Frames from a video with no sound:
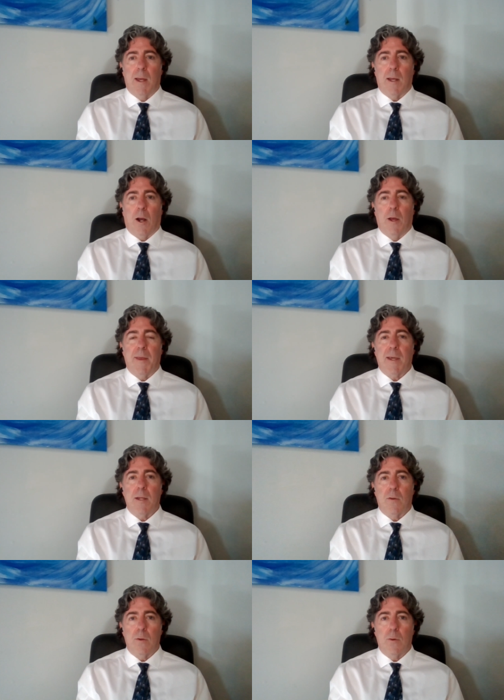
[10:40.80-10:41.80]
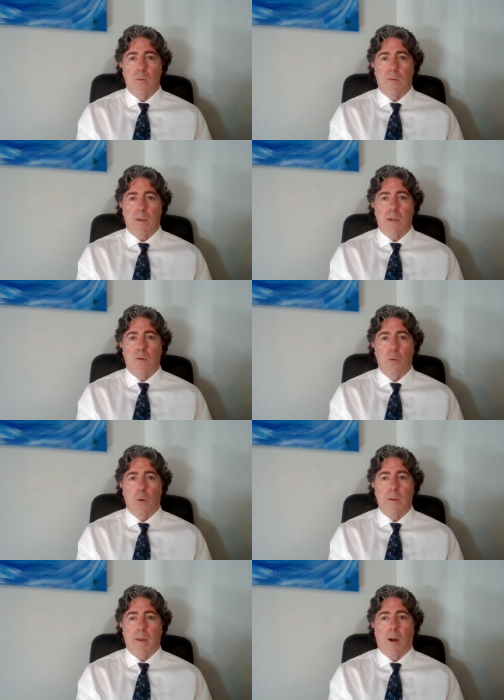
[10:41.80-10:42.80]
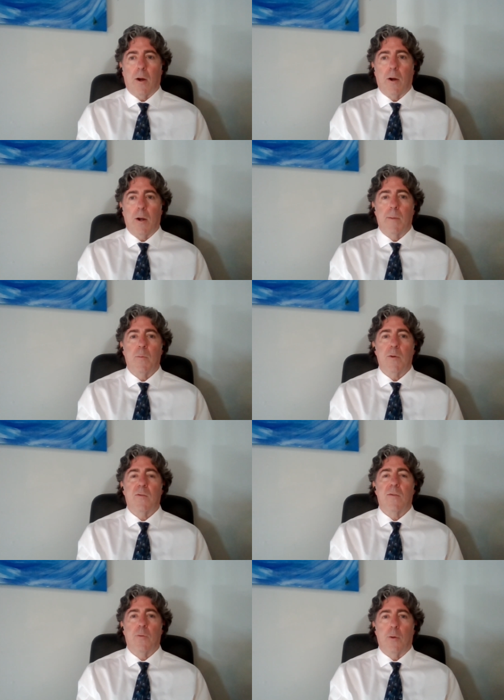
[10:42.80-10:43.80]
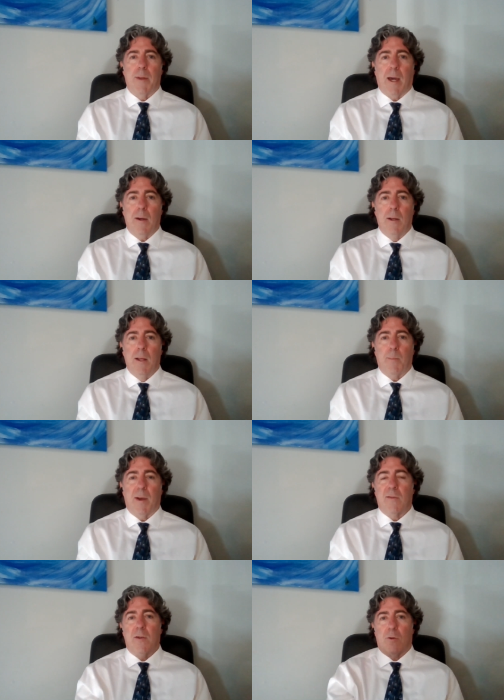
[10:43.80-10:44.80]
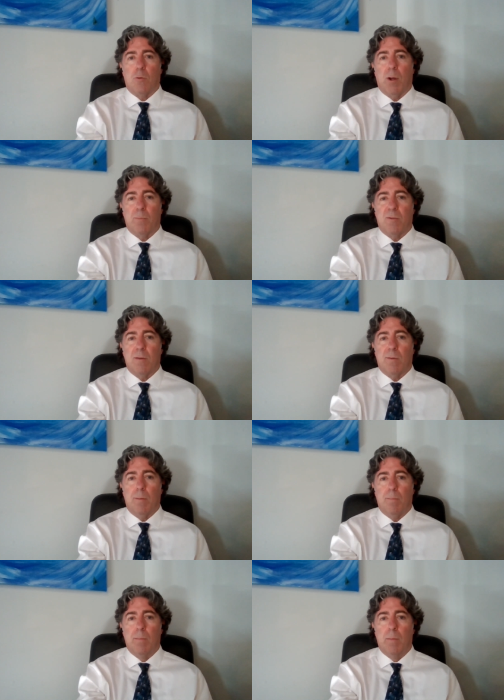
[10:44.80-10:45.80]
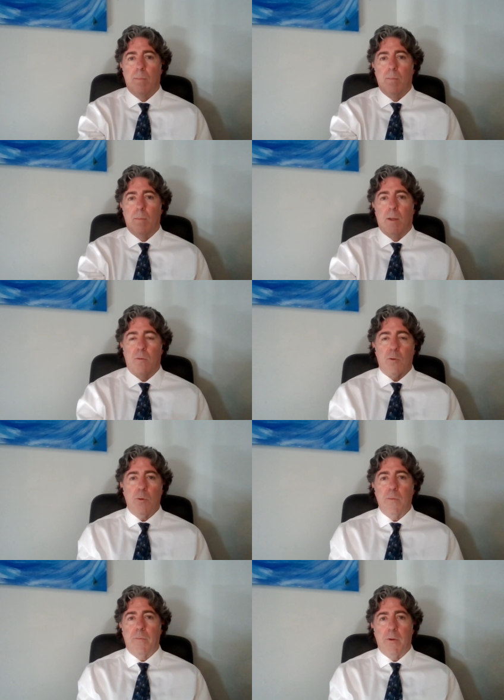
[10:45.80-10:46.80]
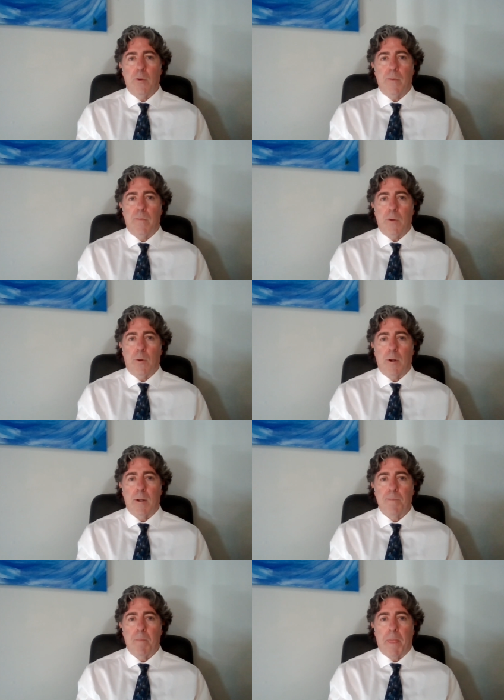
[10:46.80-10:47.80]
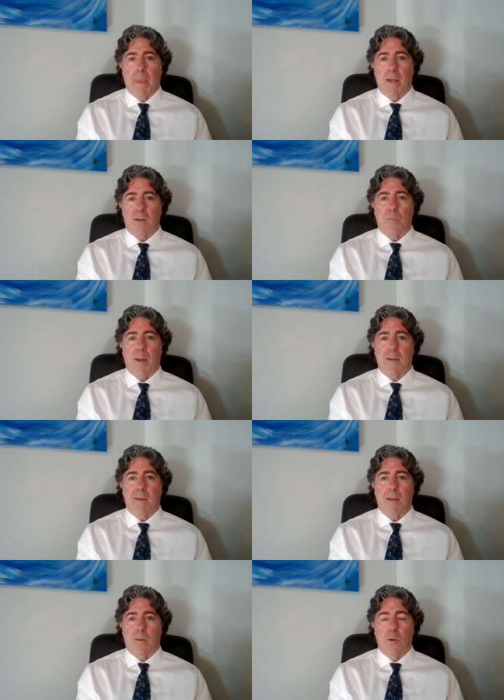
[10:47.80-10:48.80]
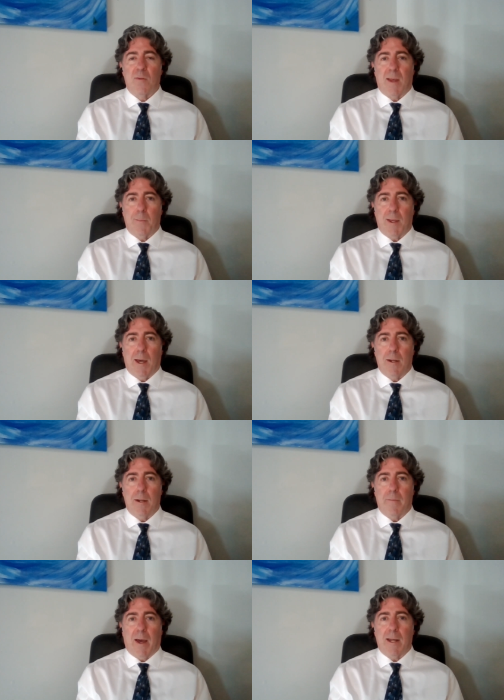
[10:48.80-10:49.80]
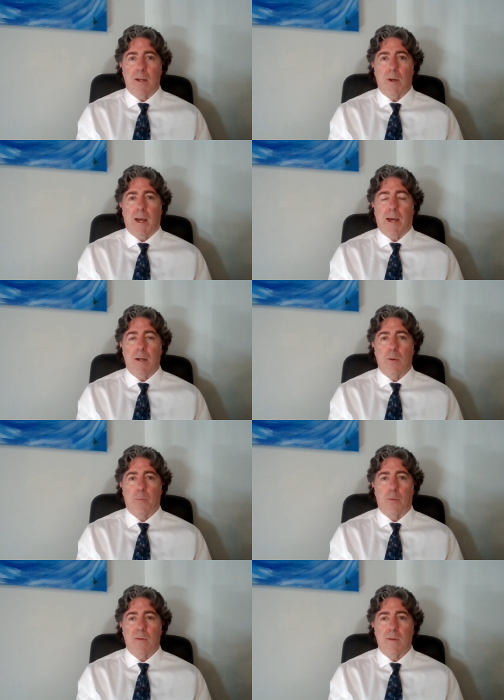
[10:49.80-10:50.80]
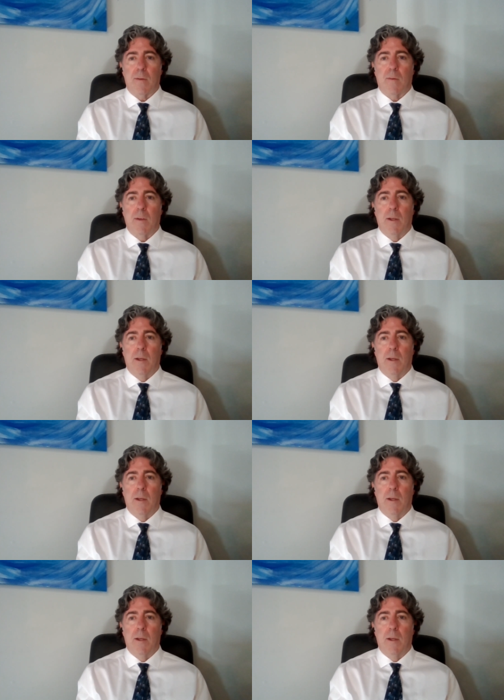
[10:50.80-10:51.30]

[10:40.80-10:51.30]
And all they can do is endure the harm which is doled out by such a corrupt system. Do you, viewer, expect that those coming out of Idaho prisons,